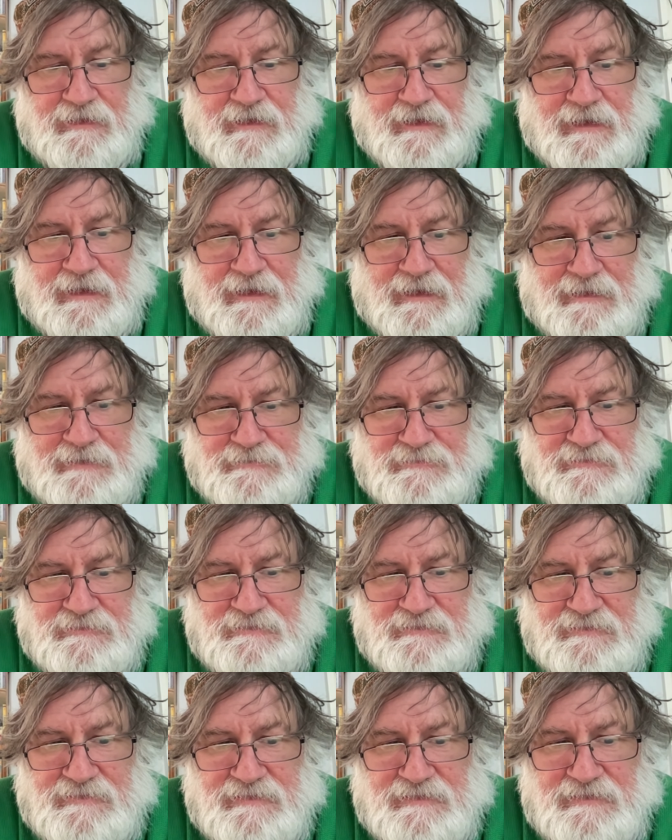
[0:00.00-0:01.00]

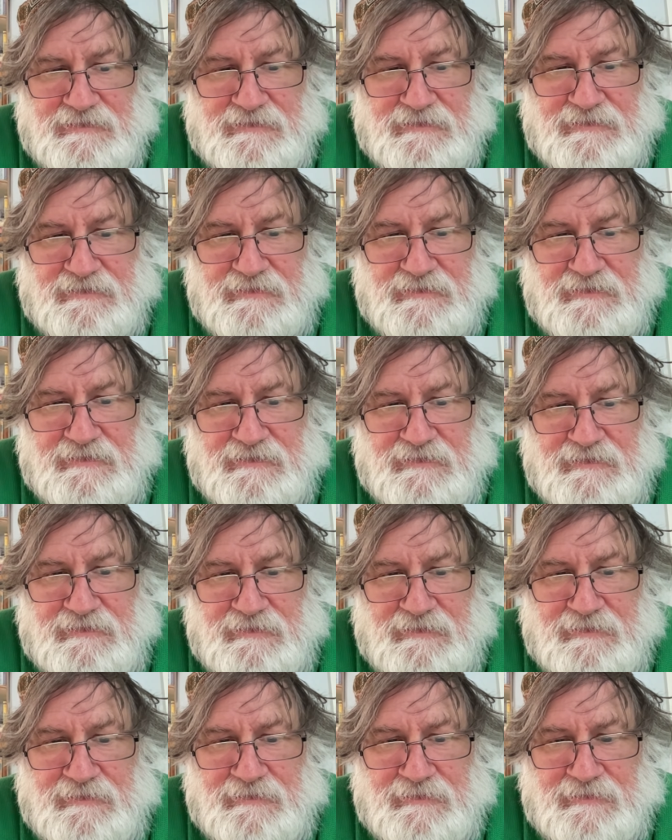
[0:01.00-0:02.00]
And
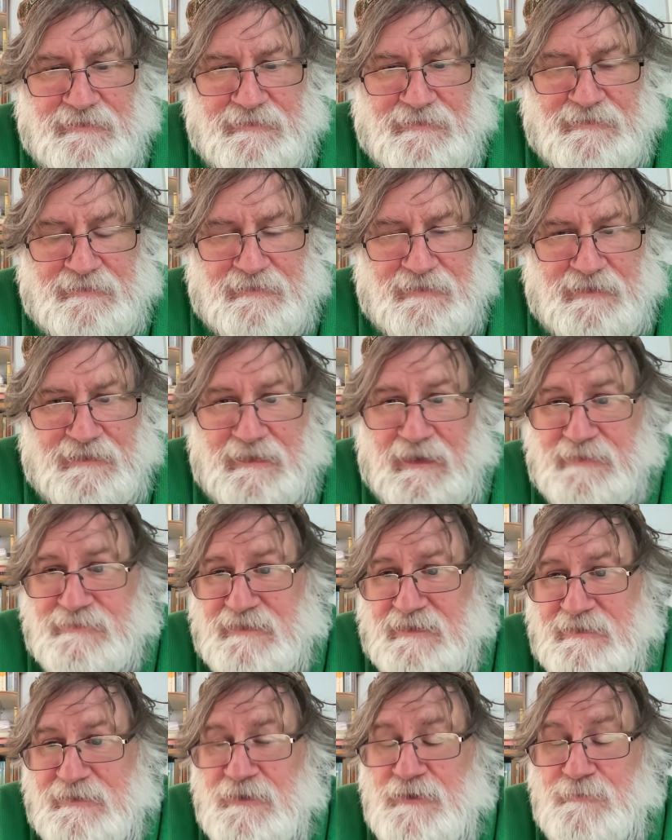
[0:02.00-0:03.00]

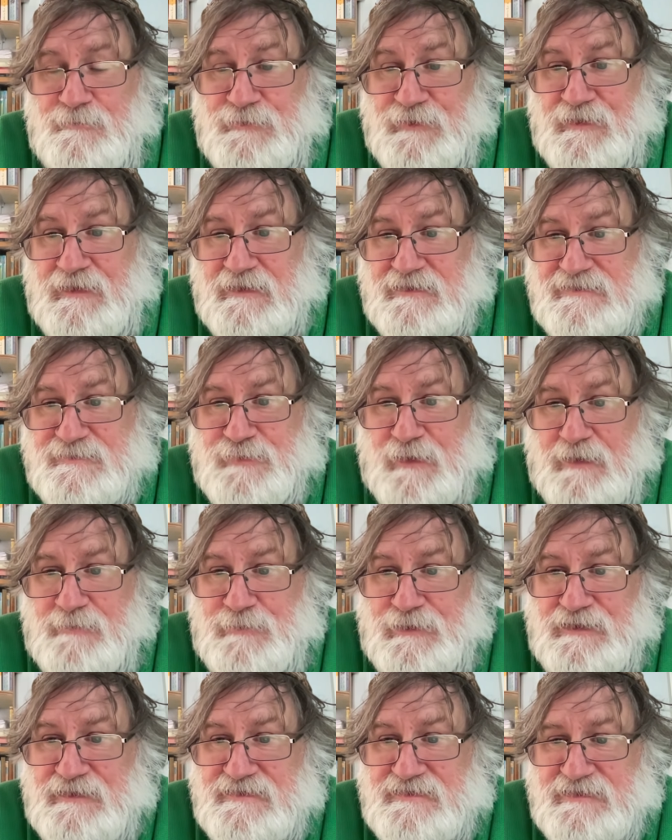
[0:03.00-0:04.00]
I hope the next Prime
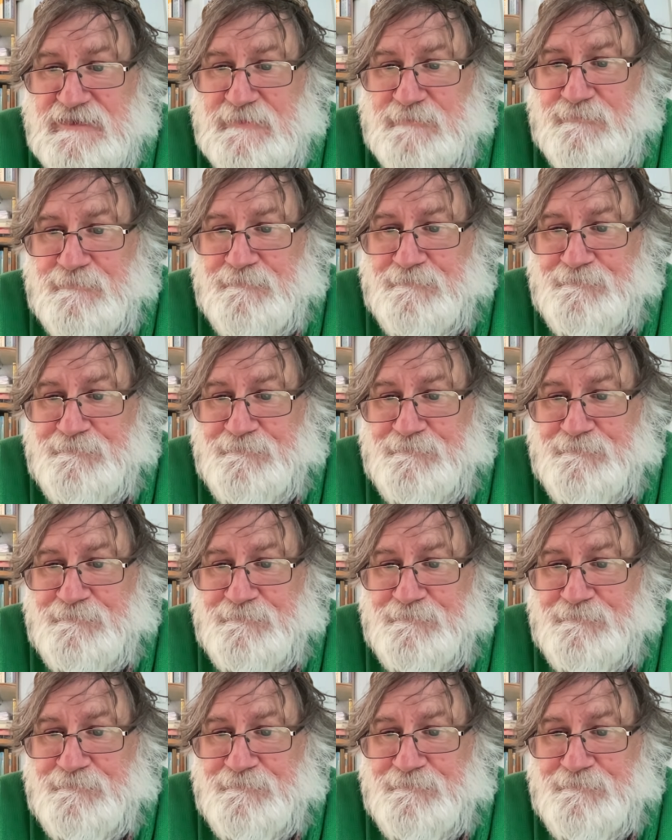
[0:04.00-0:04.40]
Minister